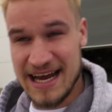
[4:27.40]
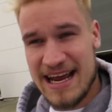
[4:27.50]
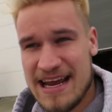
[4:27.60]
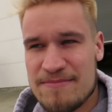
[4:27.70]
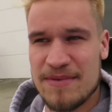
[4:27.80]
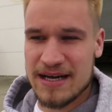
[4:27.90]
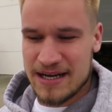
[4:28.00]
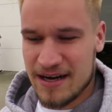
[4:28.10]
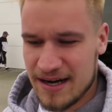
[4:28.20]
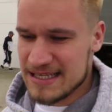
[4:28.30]
today
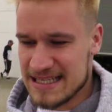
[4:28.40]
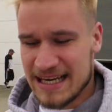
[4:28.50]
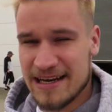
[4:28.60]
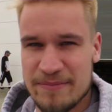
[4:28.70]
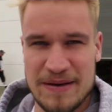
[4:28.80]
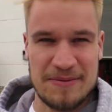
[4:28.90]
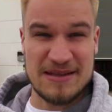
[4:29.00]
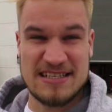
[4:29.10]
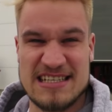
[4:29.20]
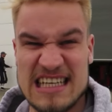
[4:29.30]
my car is in company
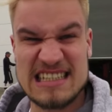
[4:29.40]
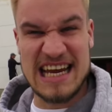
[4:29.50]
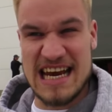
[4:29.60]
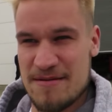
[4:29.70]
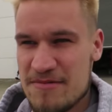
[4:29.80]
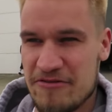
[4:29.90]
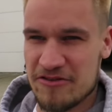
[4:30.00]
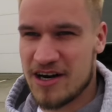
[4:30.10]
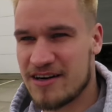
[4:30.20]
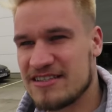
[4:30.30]
with a 16M
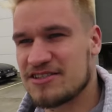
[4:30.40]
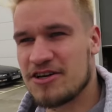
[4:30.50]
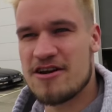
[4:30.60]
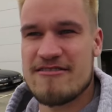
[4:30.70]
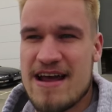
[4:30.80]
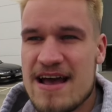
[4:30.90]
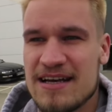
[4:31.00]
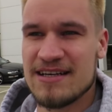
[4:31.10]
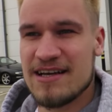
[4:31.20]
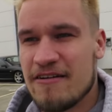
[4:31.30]
Ferrari
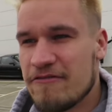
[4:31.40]
Scuderia